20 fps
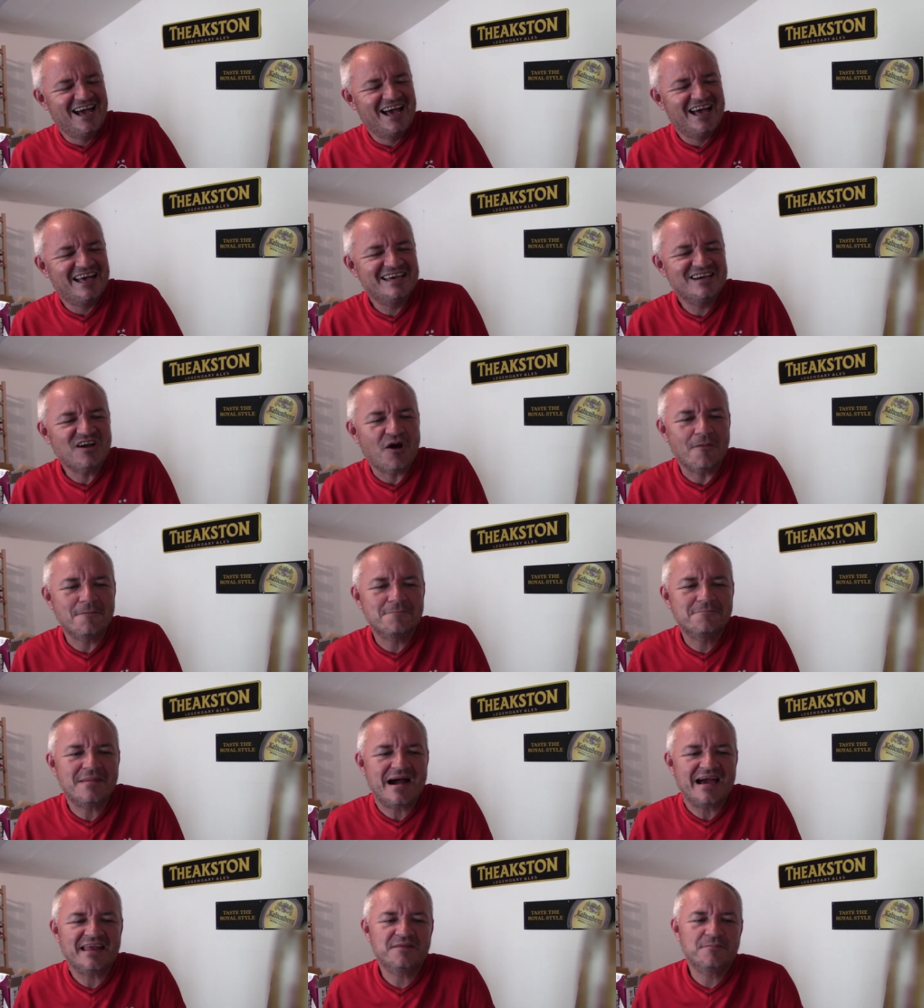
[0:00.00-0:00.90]
Then you've got
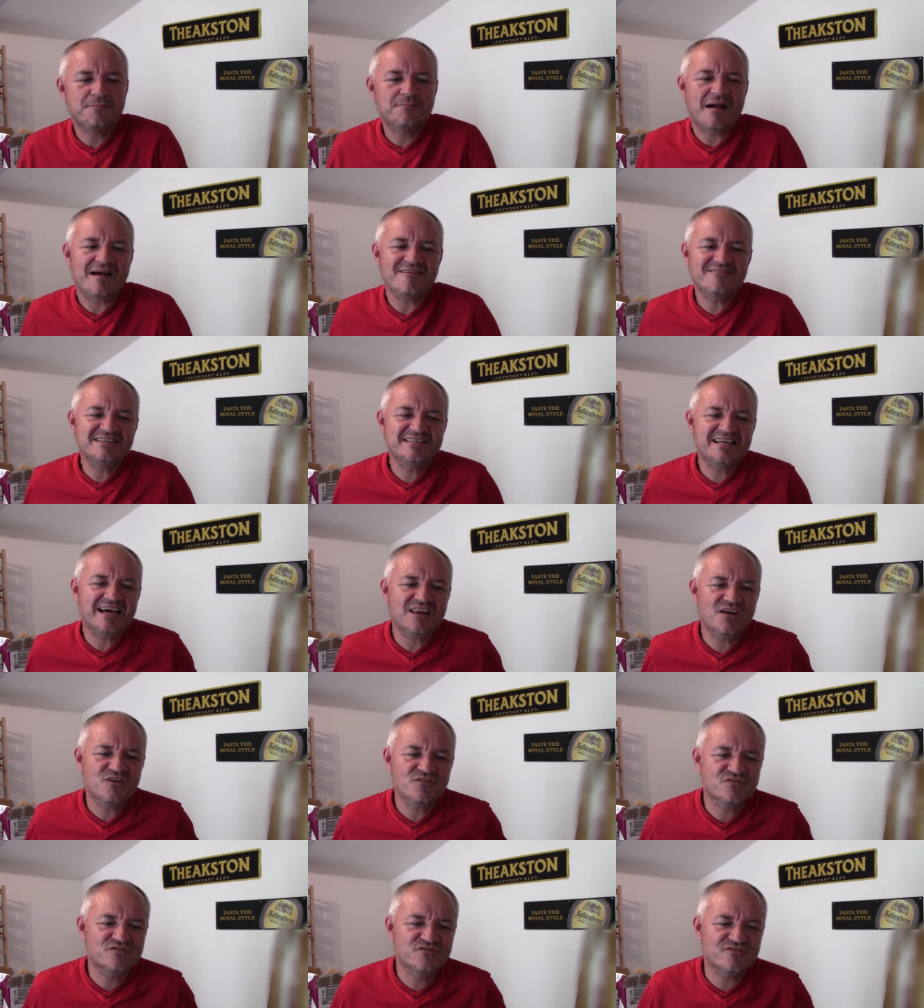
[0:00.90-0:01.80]

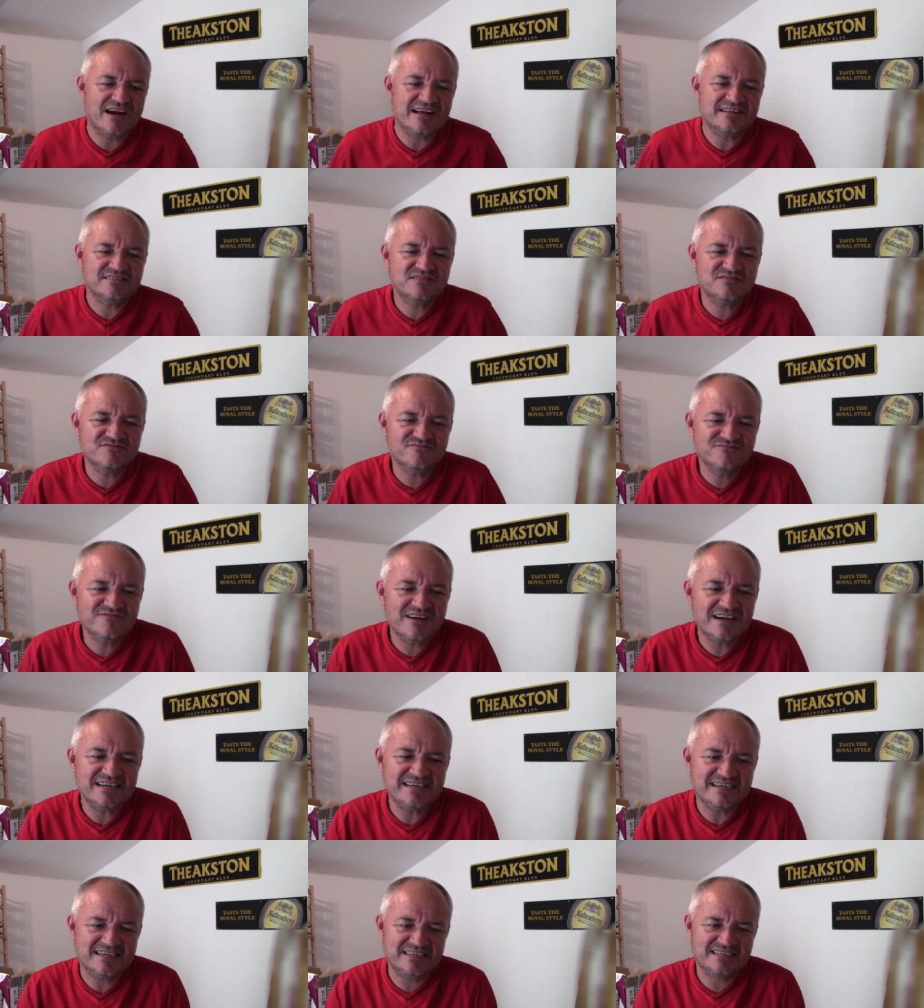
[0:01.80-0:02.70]
Marinello Grand
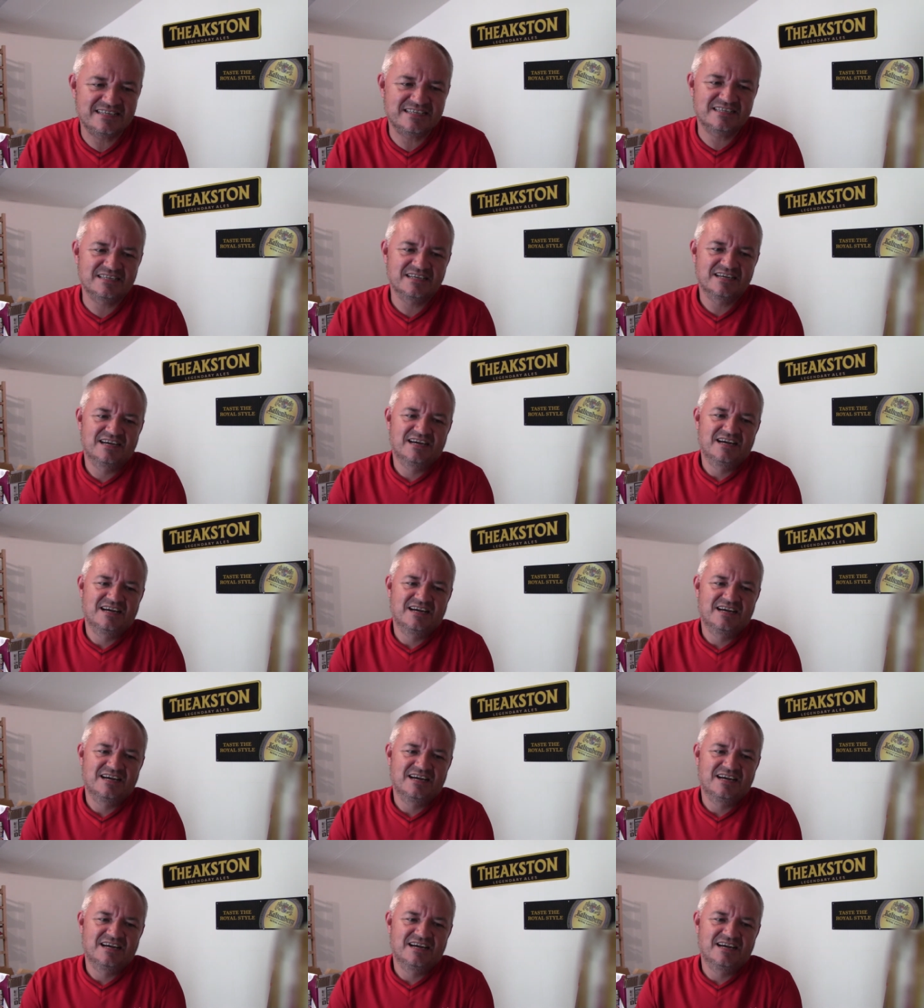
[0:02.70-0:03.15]
Race.